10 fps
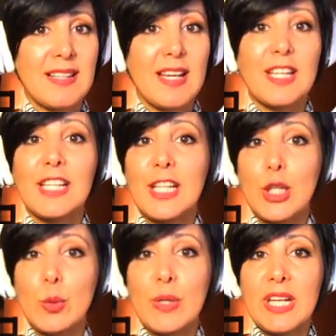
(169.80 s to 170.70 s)

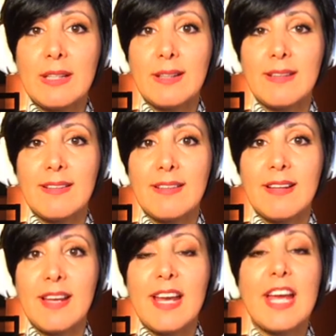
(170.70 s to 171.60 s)
queuing,
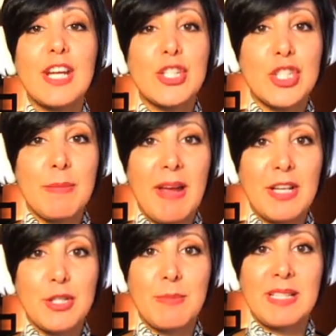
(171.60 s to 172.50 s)
energy
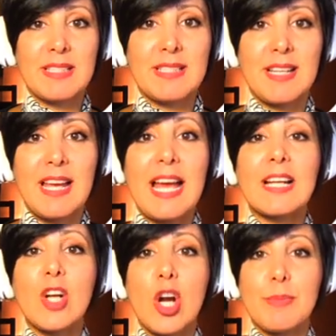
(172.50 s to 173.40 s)
management, and
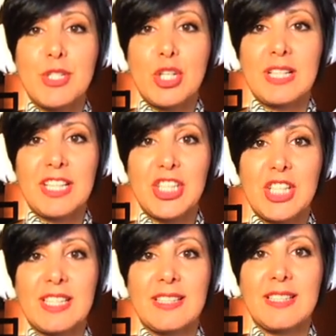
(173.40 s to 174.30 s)
garbage
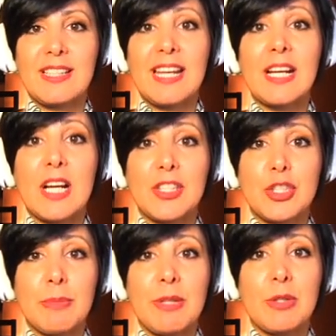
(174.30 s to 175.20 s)
collection can
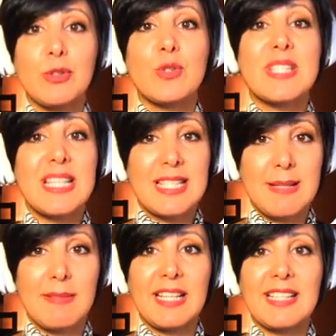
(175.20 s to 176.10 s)
contribute to system
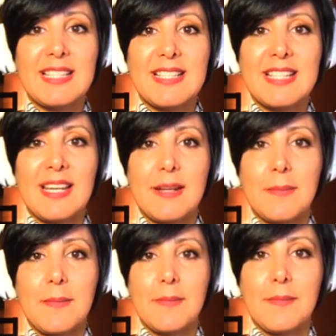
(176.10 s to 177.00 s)
latency.
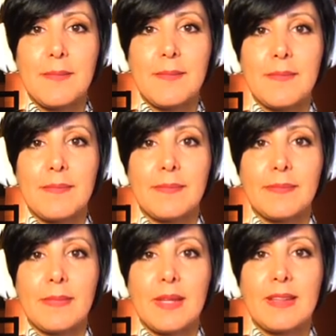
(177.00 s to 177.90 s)

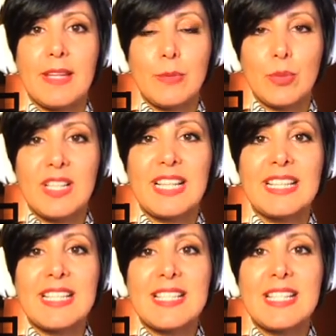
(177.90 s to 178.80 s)
Network
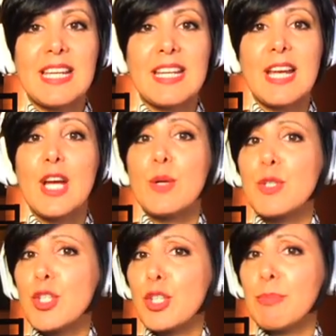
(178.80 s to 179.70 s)
latency, which
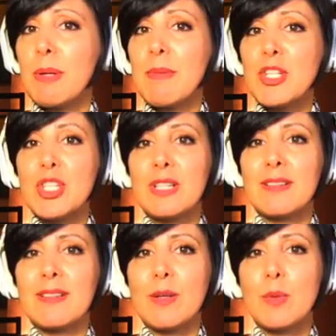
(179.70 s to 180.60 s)
could be measured
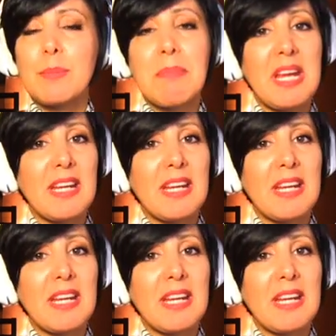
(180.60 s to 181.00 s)
with ping or